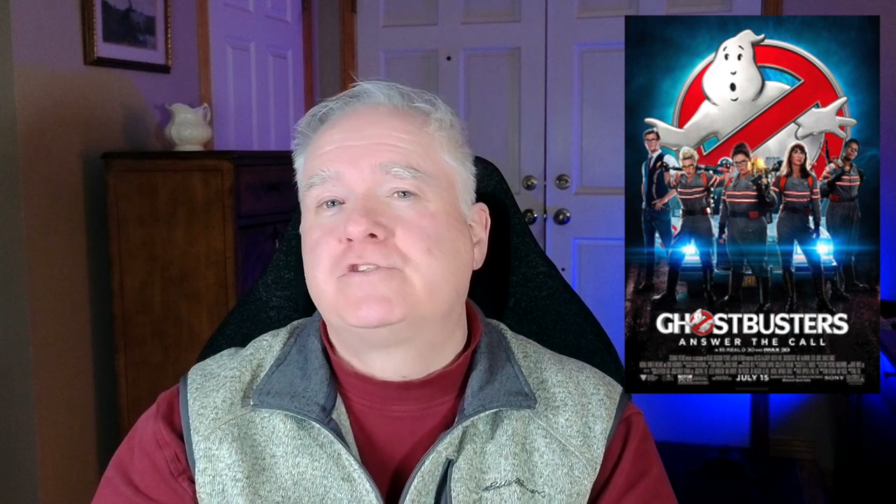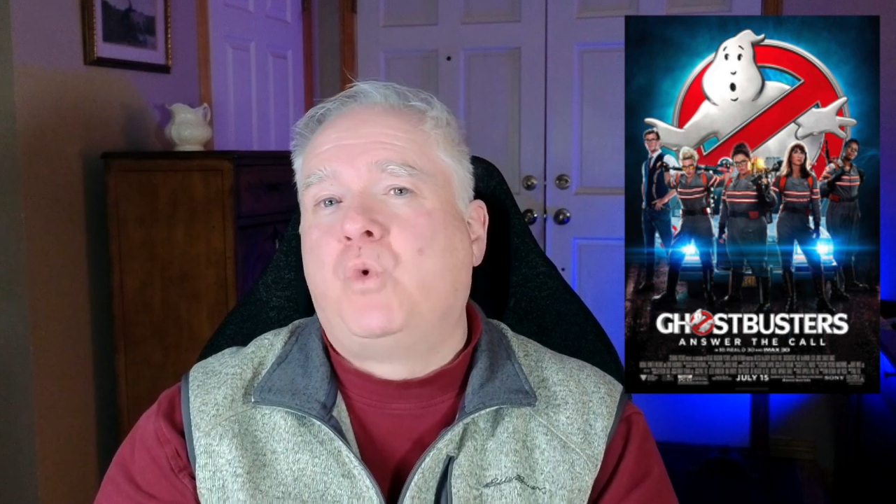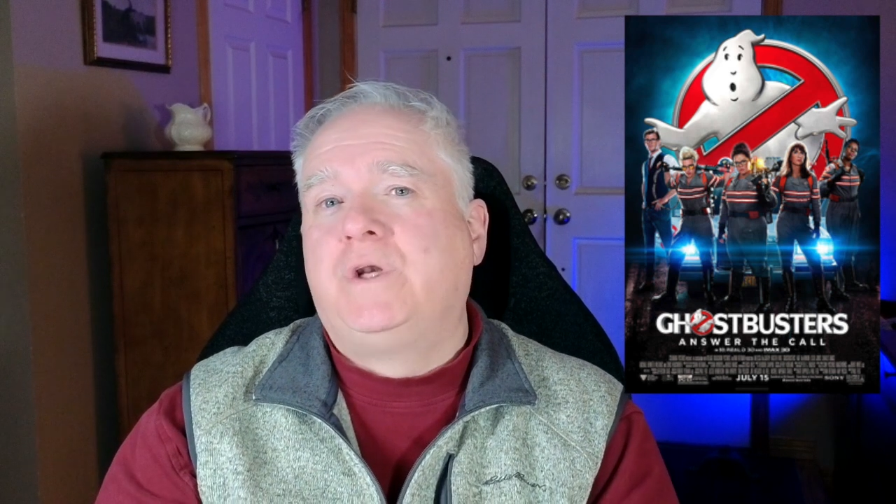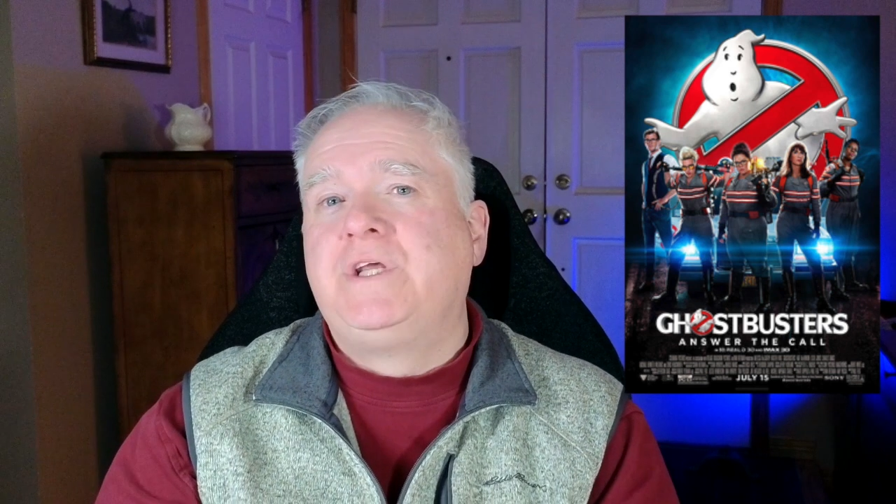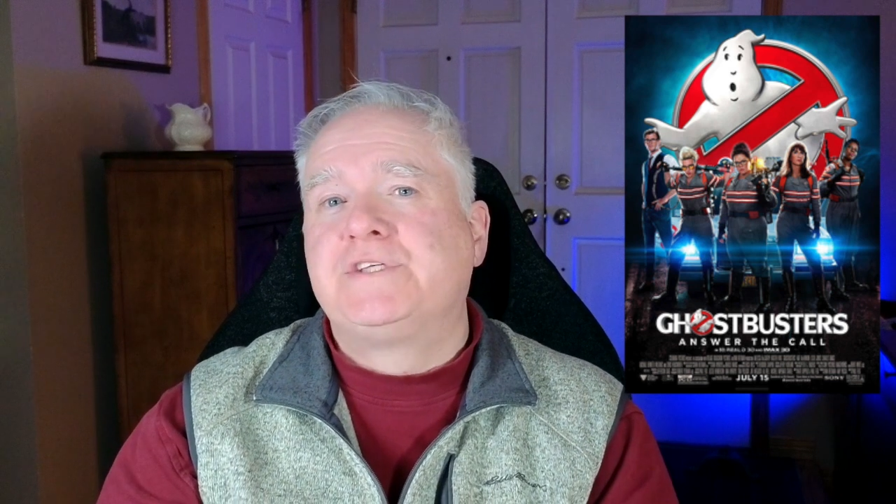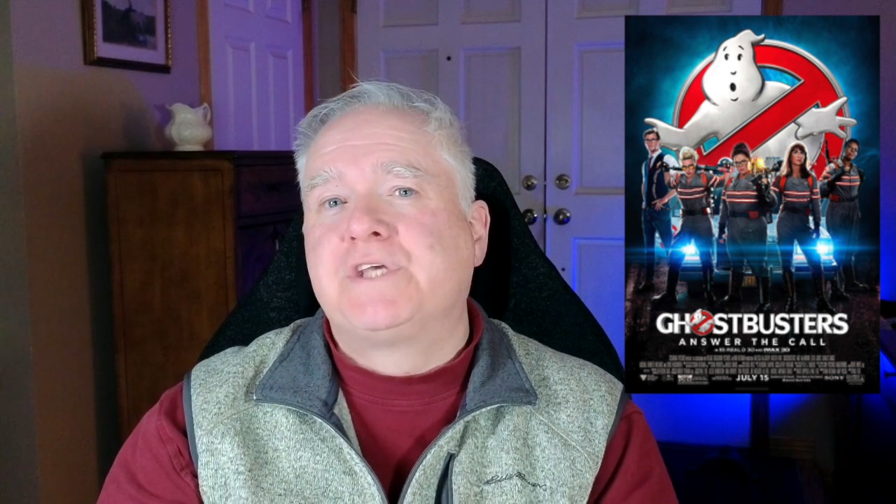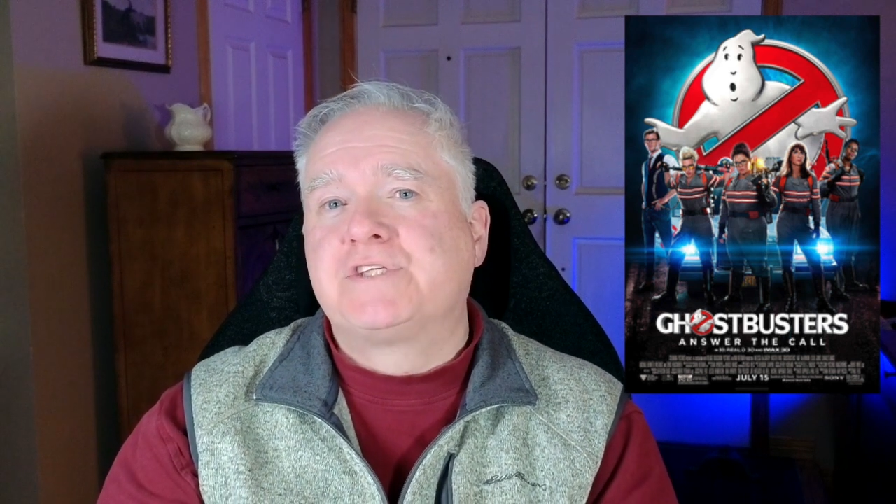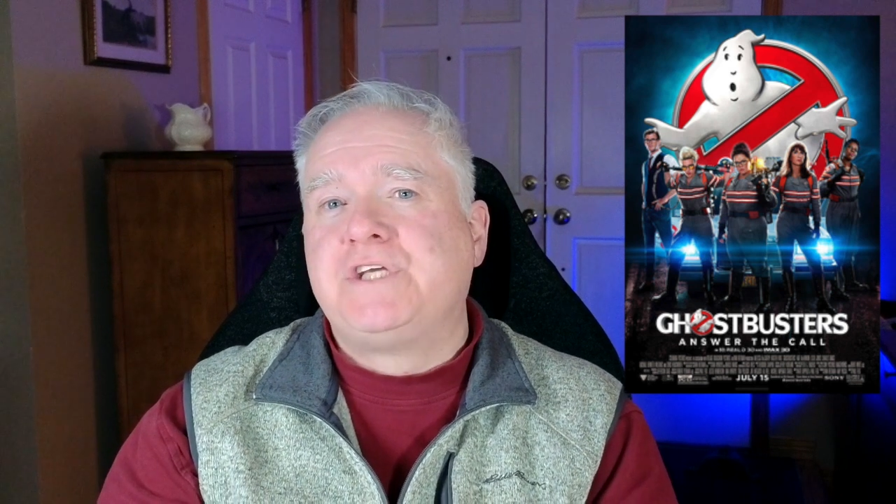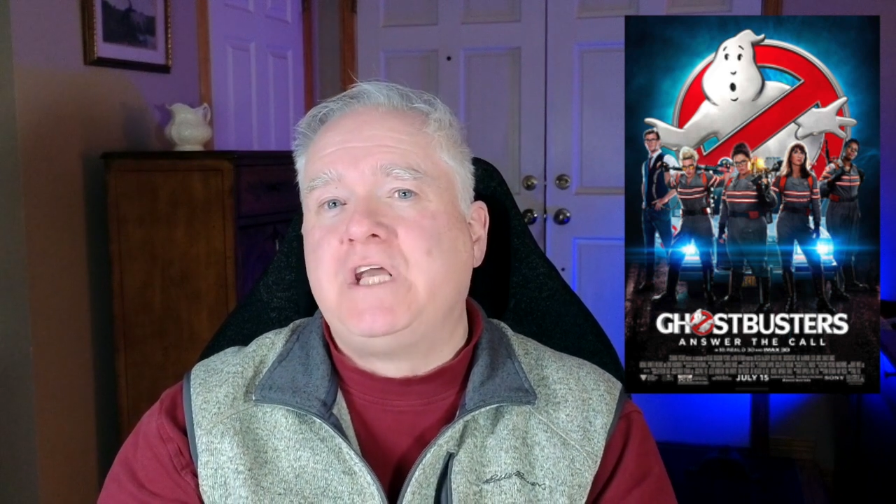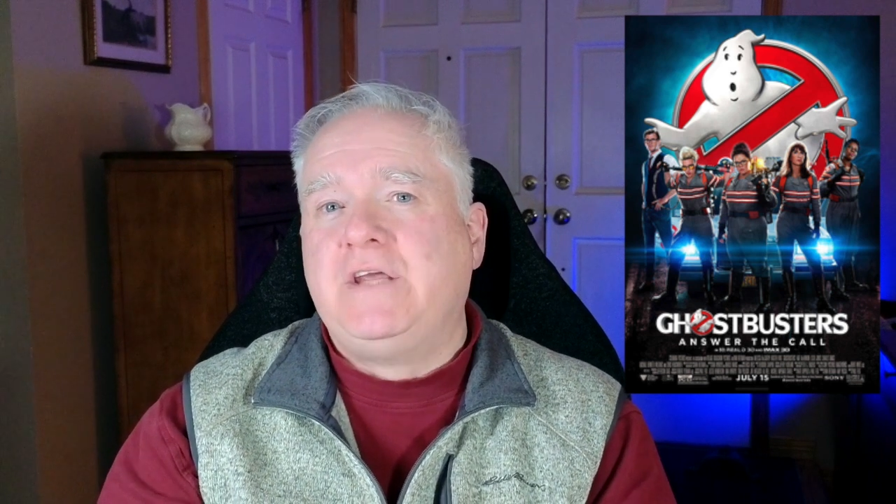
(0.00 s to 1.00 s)

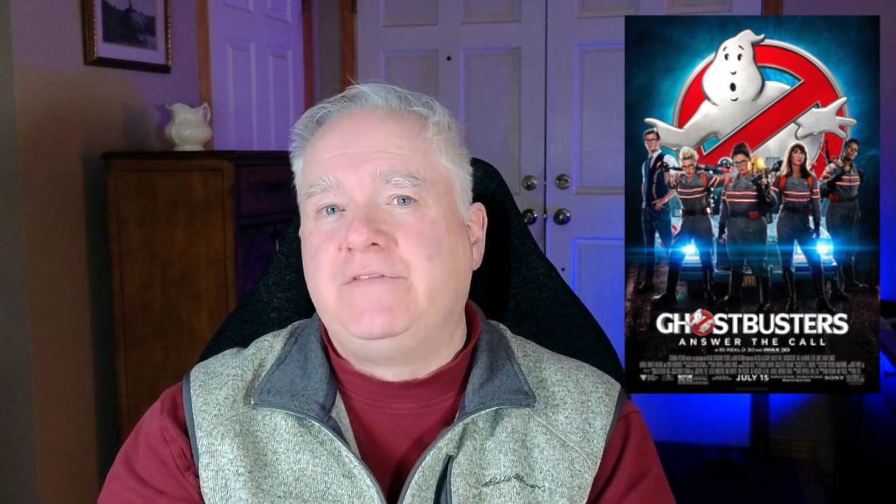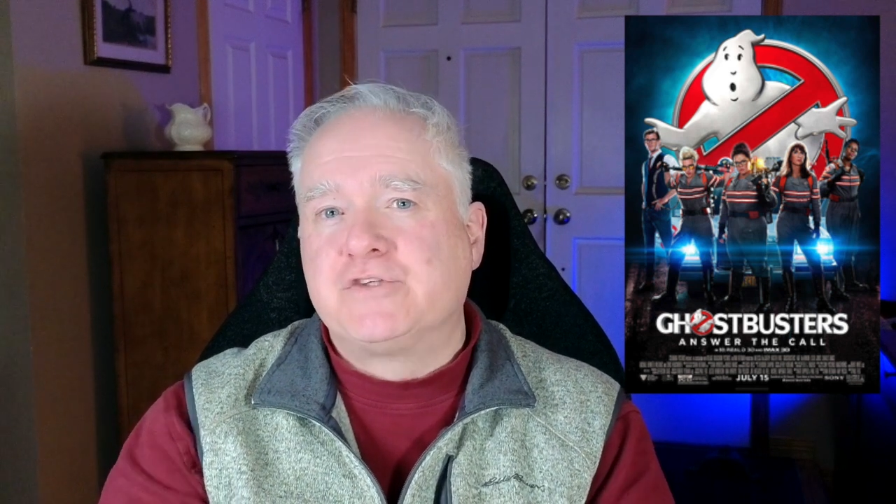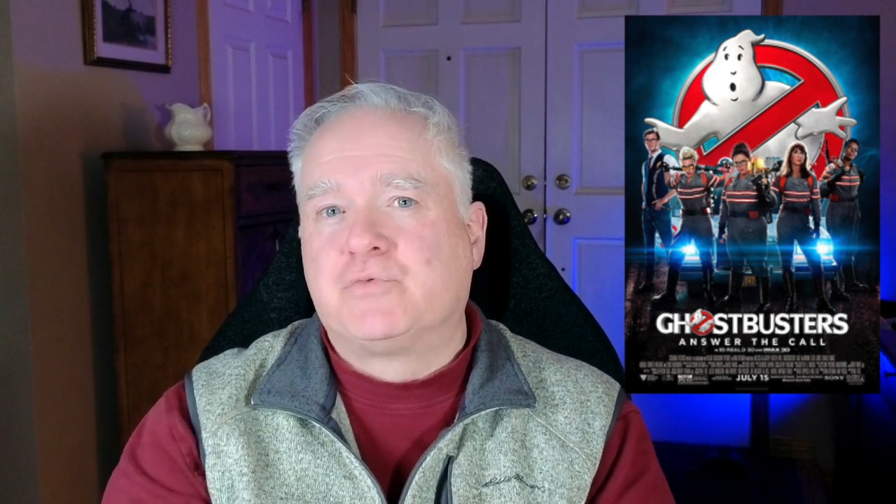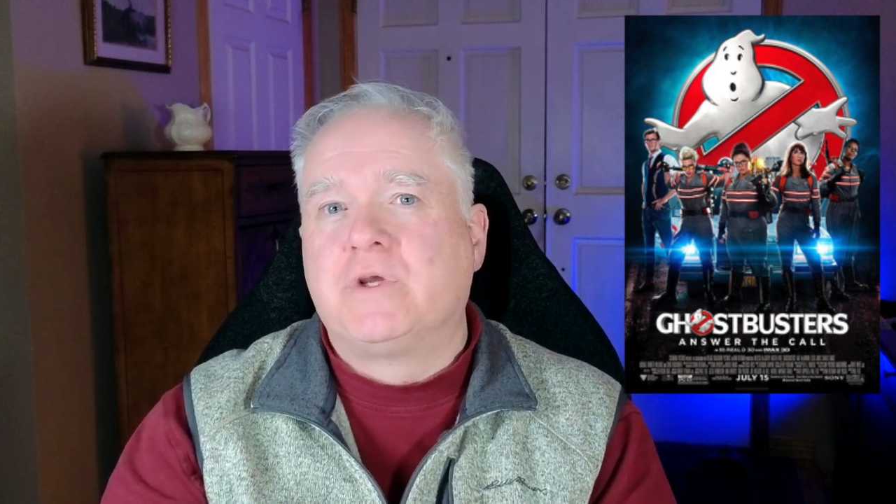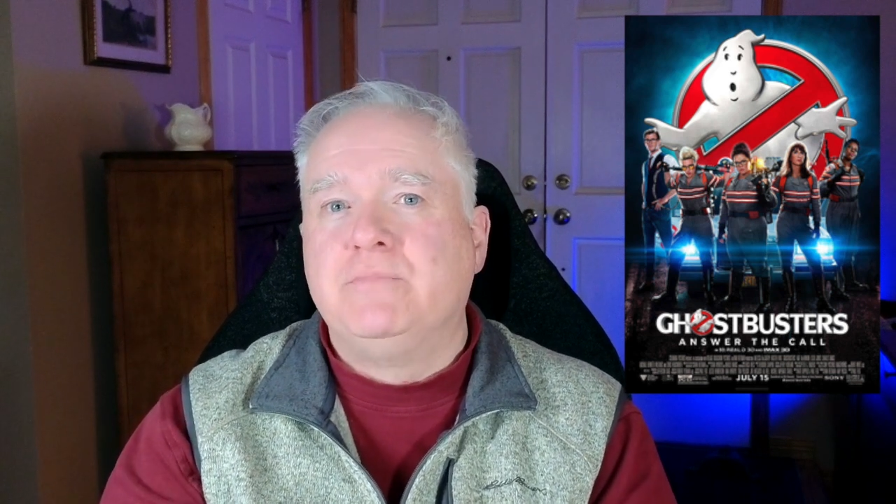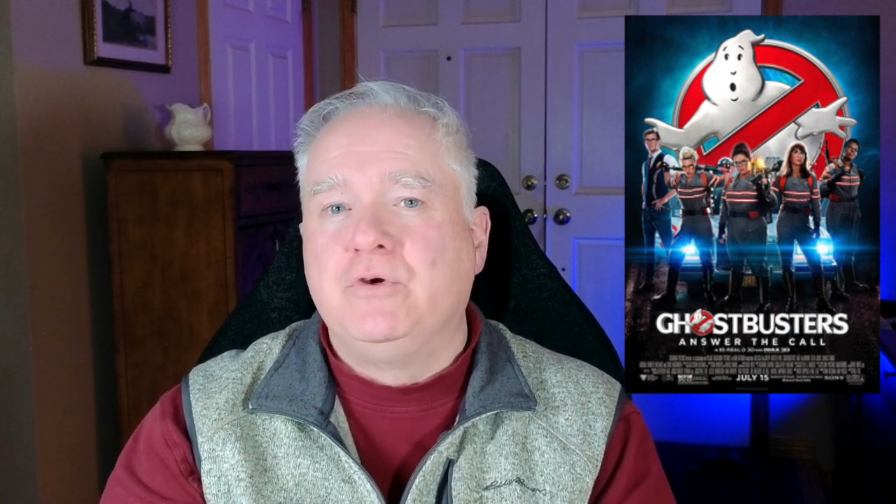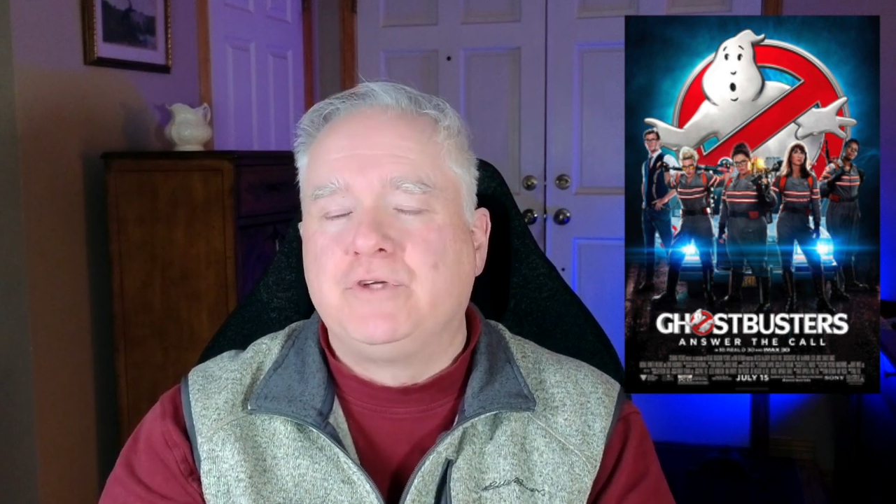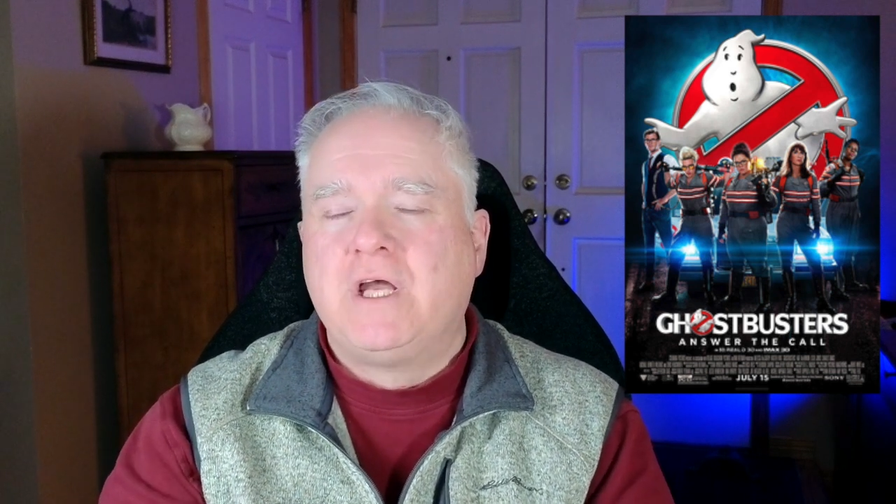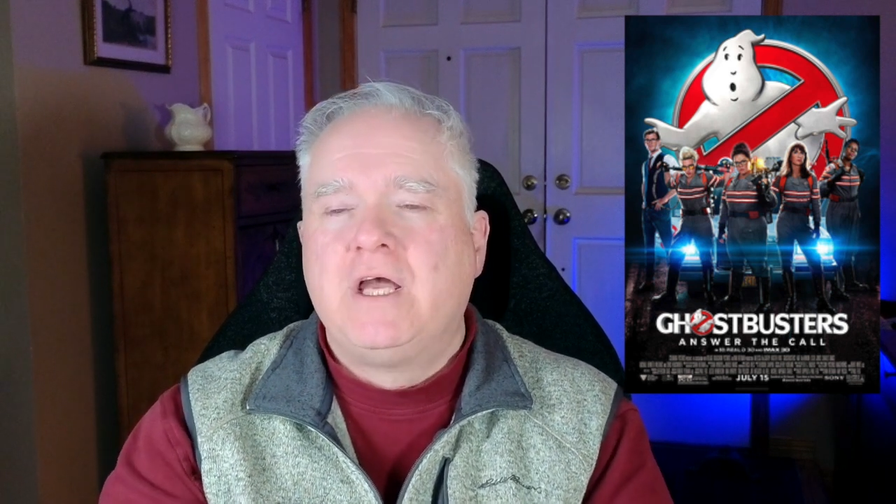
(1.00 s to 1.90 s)
2016, this reboot.